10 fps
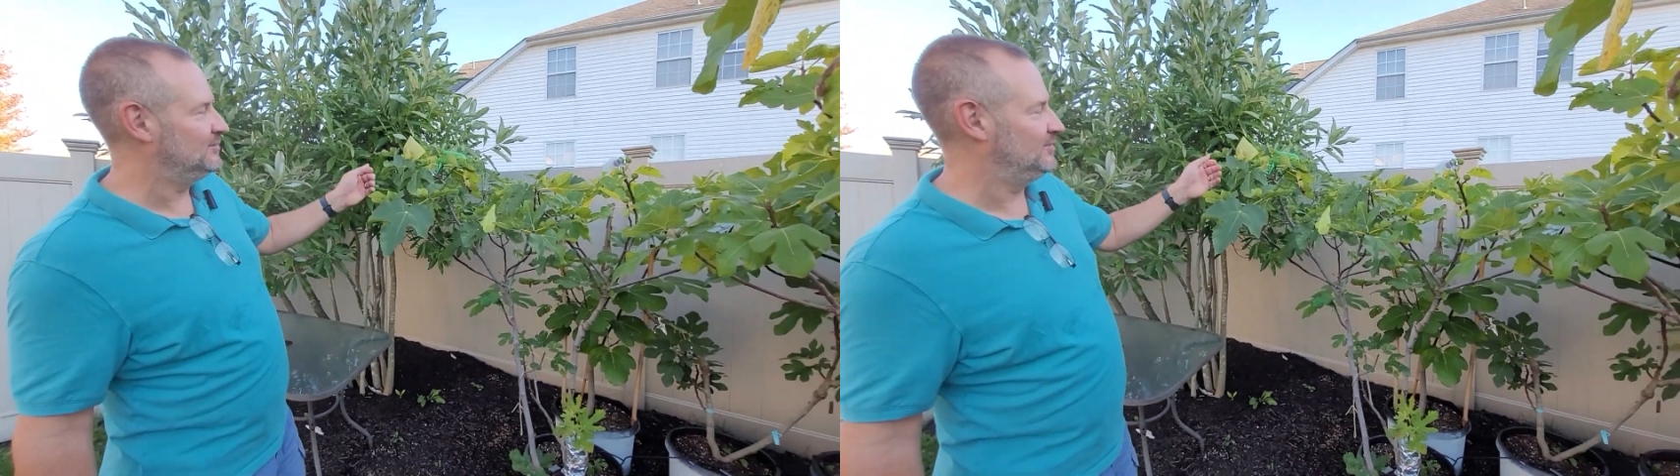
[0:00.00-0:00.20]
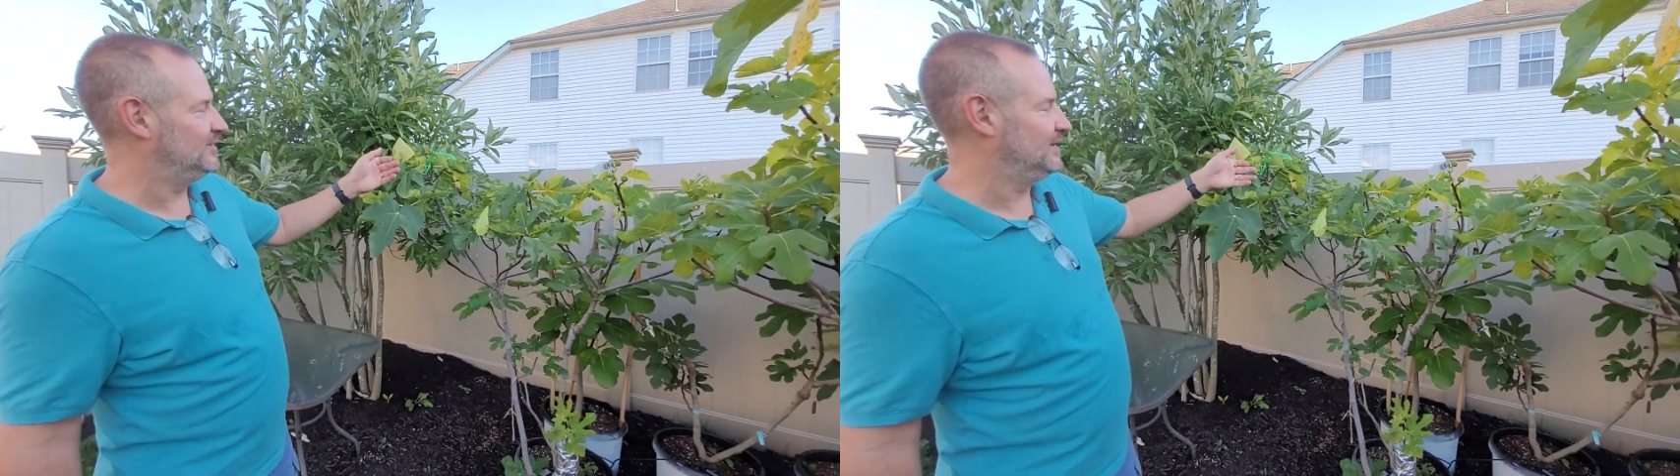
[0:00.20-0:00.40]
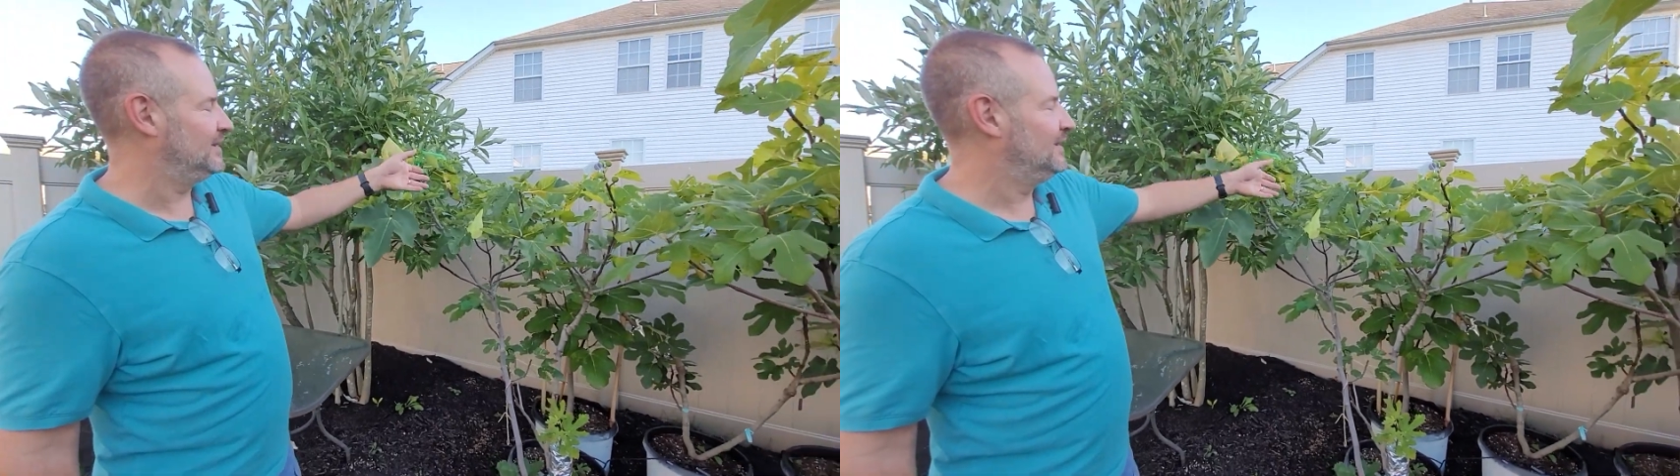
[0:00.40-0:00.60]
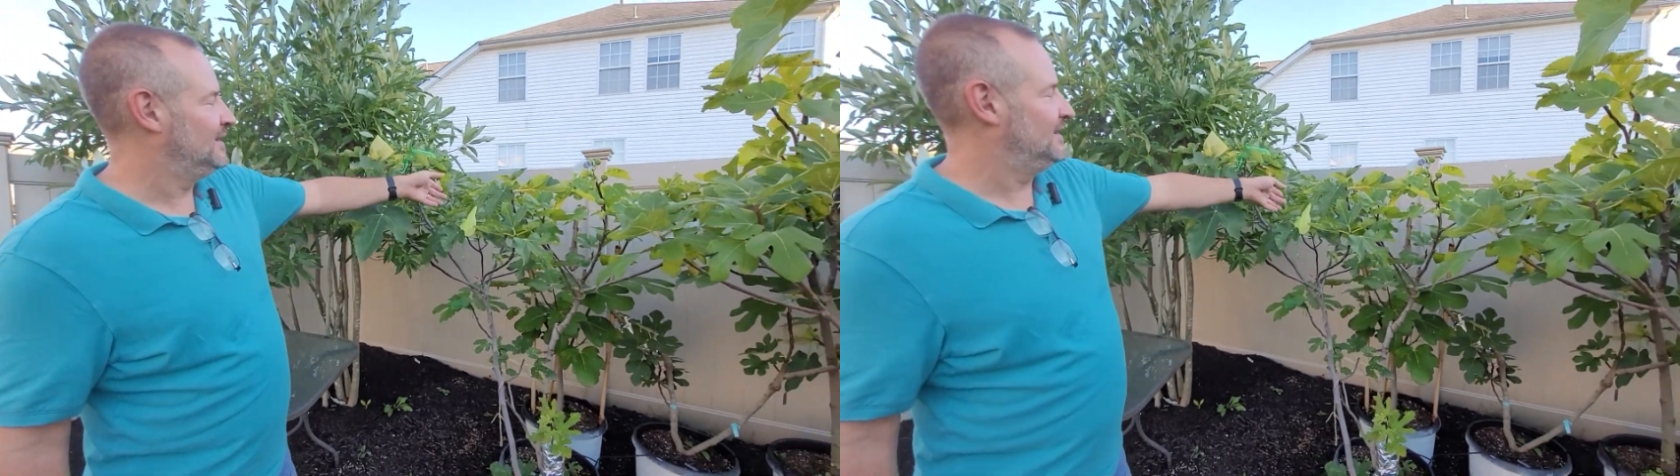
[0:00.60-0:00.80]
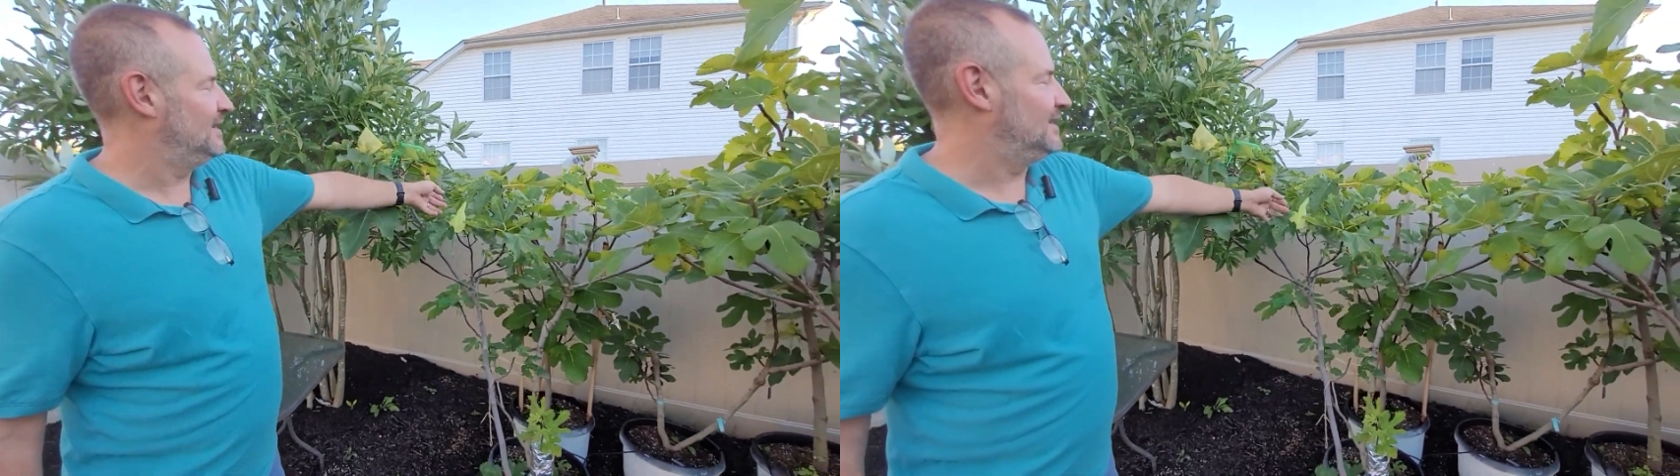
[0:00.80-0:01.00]
fig.
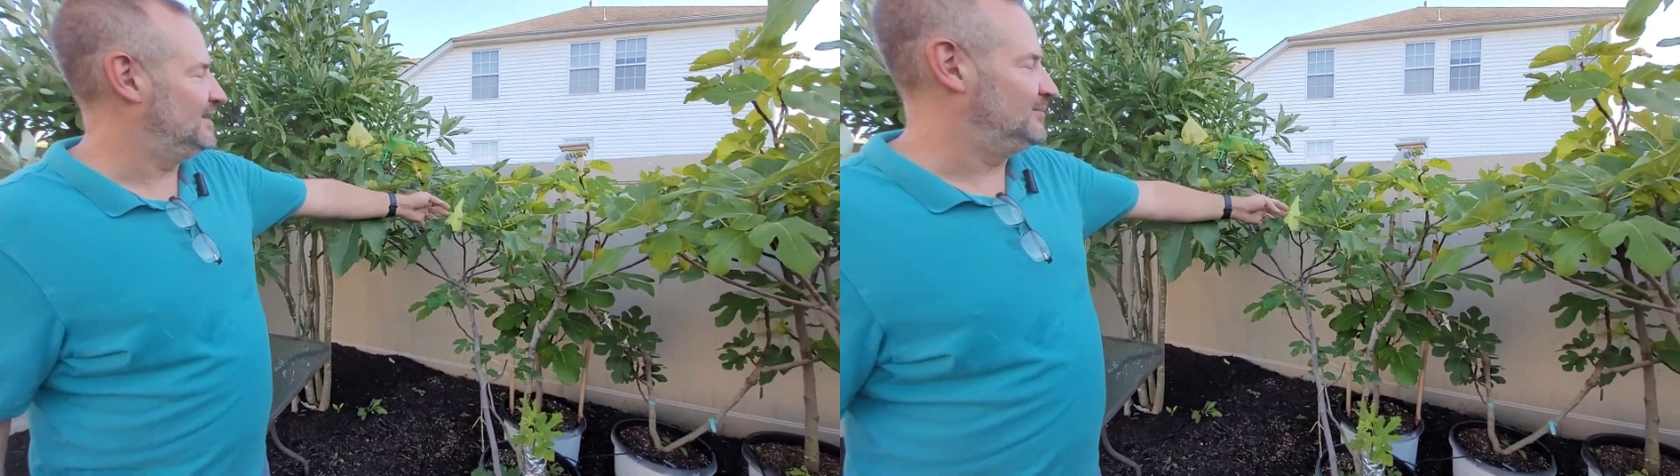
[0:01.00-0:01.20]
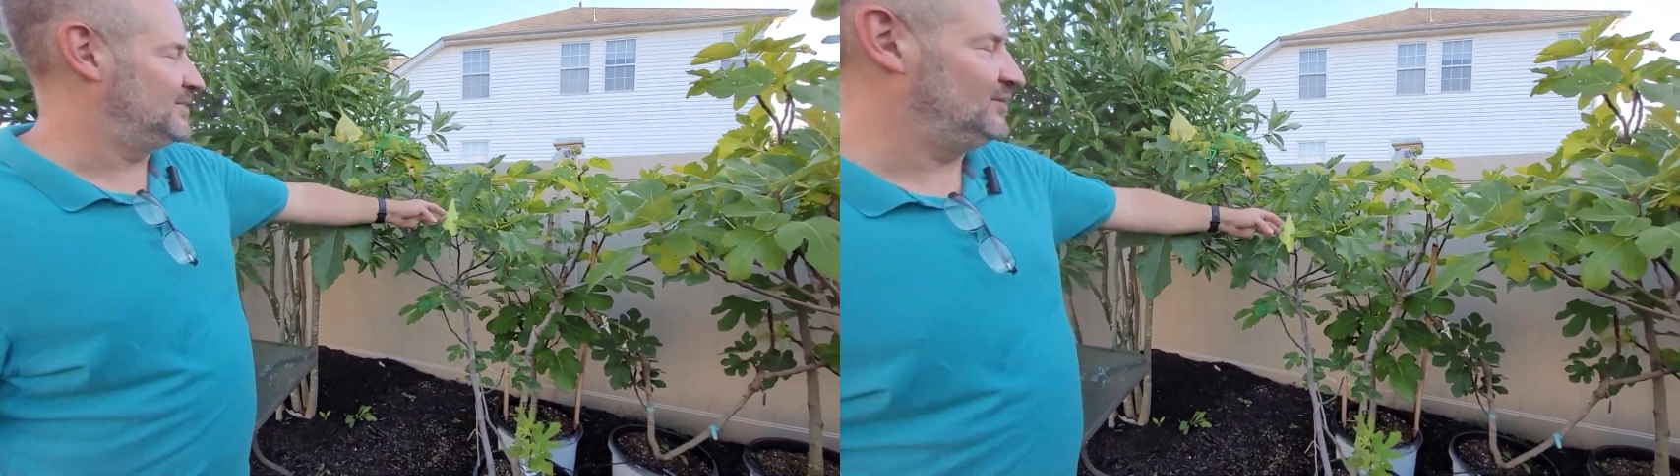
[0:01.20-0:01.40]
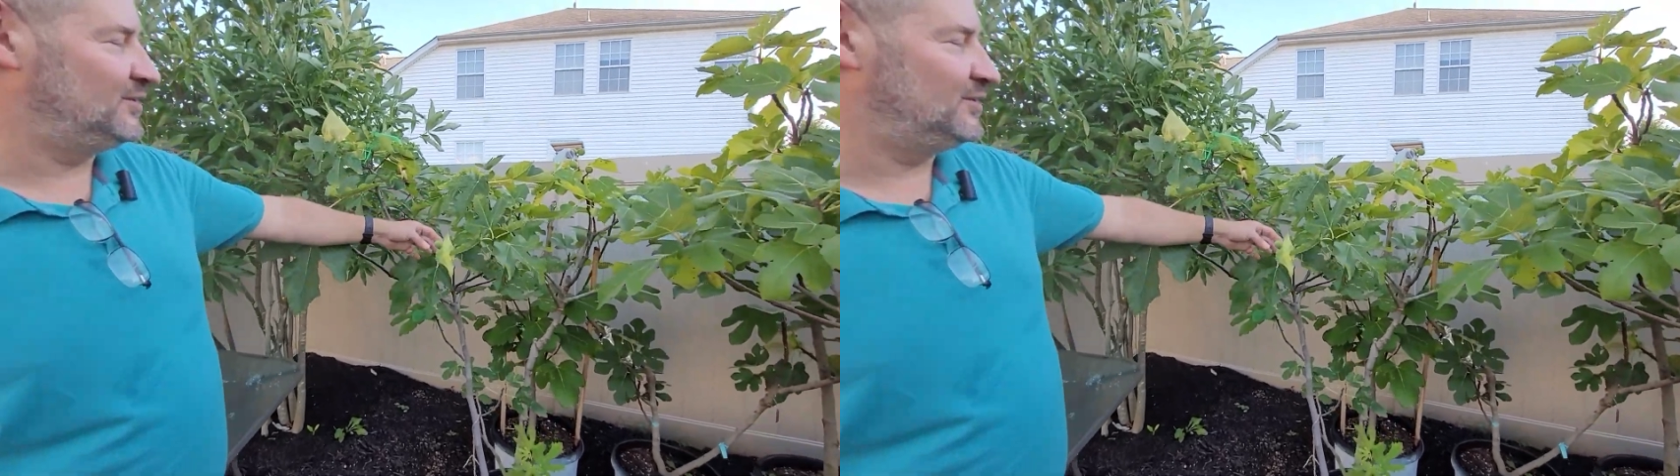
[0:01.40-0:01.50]
They